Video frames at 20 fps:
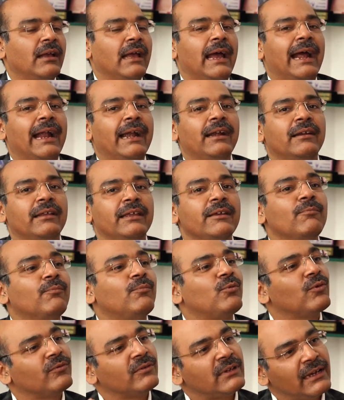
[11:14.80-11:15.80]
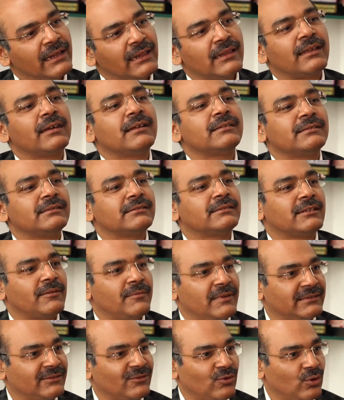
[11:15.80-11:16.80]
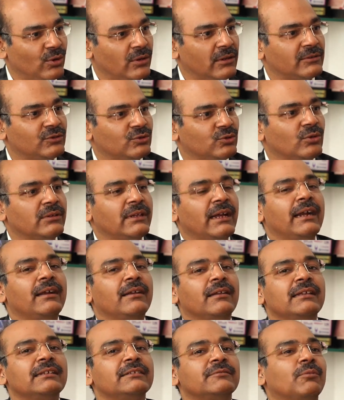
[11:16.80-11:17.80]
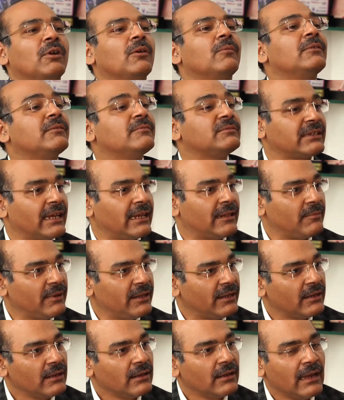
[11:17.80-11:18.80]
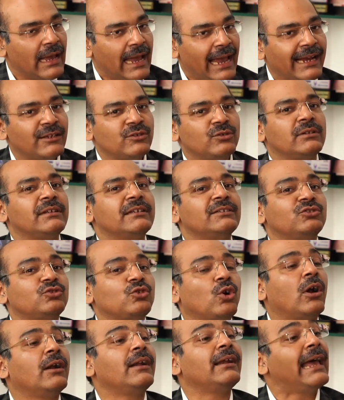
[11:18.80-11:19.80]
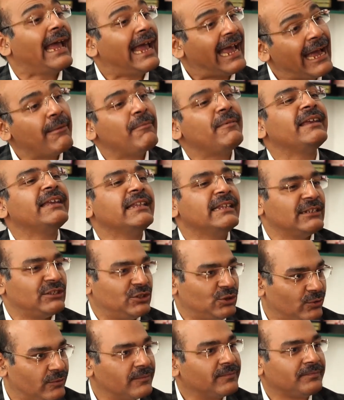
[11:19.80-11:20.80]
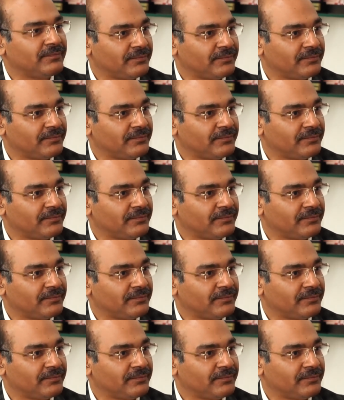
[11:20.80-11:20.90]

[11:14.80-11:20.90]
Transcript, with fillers: and improve the healthcare system as a whole so that these problems can be actually solved ab initio.